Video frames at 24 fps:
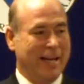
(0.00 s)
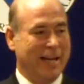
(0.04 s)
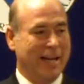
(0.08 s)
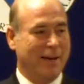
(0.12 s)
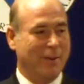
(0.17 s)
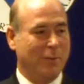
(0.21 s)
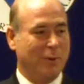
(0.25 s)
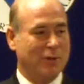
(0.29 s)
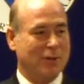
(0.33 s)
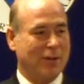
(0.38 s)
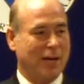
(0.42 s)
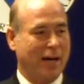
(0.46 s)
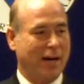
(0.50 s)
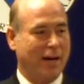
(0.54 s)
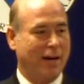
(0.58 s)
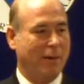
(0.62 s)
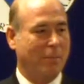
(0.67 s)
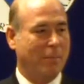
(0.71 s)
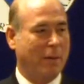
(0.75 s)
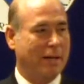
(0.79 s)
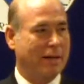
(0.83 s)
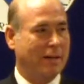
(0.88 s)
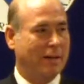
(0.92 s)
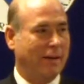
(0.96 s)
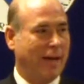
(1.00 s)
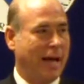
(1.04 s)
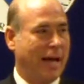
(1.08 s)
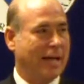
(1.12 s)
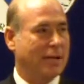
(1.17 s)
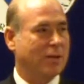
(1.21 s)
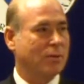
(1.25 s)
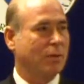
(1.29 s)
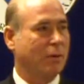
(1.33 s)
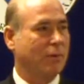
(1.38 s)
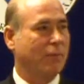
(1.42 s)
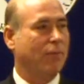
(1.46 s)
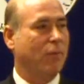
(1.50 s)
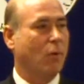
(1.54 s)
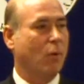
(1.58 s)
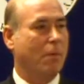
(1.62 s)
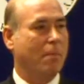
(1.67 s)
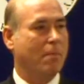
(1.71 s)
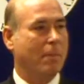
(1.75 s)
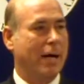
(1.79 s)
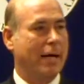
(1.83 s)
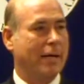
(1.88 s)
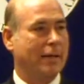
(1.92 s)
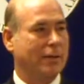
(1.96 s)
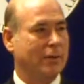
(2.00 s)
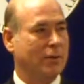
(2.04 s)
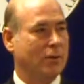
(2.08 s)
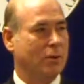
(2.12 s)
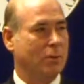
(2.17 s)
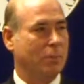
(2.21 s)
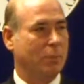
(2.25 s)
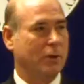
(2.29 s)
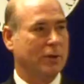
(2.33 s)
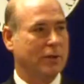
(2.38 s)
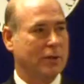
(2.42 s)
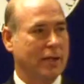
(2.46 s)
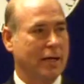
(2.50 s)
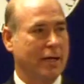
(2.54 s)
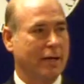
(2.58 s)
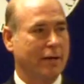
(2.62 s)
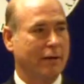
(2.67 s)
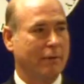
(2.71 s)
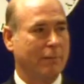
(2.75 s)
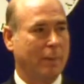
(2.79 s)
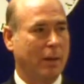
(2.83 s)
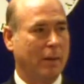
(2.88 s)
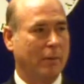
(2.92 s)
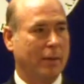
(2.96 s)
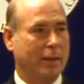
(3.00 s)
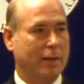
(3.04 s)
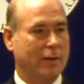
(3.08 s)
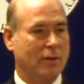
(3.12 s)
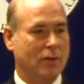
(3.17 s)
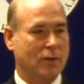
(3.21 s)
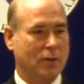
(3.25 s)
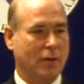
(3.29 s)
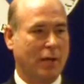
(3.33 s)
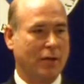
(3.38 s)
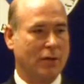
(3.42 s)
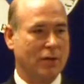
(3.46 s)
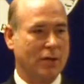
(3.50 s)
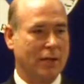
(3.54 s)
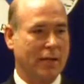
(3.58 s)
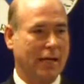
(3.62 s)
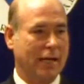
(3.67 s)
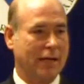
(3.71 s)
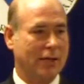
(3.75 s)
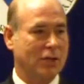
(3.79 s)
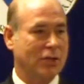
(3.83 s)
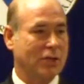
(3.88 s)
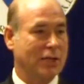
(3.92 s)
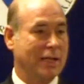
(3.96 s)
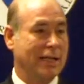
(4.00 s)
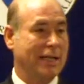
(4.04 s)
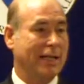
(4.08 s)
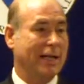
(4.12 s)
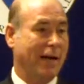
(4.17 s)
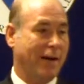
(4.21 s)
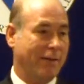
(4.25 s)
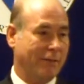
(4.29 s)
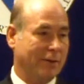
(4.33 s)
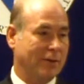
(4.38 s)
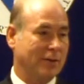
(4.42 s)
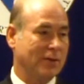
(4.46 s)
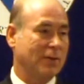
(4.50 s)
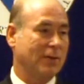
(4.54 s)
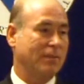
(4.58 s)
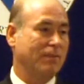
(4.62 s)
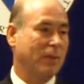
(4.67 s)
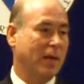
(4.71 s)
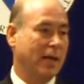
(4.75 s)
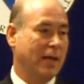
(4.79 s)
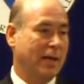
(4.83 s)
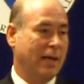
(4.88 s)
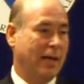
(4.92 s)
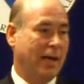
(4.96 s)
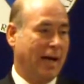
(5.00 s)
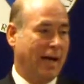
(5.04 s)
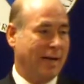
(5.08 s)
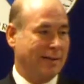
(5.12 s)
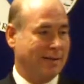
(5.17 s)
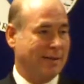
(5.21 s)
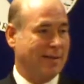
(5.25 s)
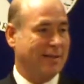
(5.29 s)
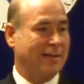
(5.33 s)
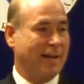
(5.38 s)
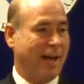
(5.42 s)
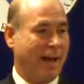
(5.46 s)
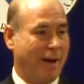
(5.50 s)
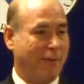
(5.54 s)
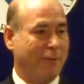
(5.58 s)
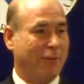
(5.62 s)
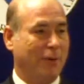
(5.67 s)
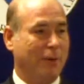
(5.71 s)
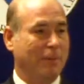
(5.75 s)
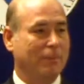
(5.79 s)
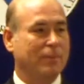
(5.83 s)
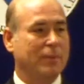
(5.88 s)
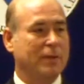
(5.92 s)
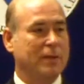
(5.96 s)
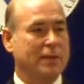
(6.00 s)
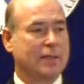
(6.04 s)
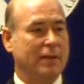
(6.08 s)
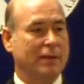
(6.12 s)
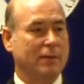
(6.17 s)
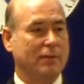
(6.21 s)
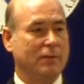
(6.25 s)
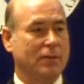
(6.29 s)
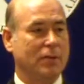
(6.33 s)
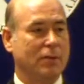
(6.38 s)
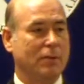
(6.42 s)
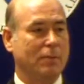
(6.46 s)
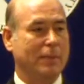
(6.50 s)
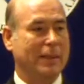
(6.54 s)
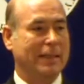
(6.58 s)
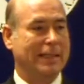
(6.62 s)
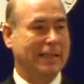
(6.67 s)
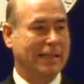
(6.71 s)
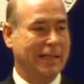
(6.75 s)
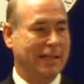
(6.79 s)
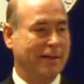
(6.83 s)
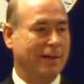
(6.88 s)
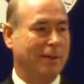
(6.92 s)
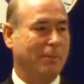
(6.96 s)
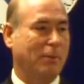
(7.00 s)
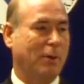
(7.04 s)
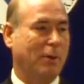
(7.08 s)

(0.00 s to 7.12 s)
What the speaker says: and was hired by the last reform-minded superintendent of public instruction, H.D. Nevins, as a staffer to begin the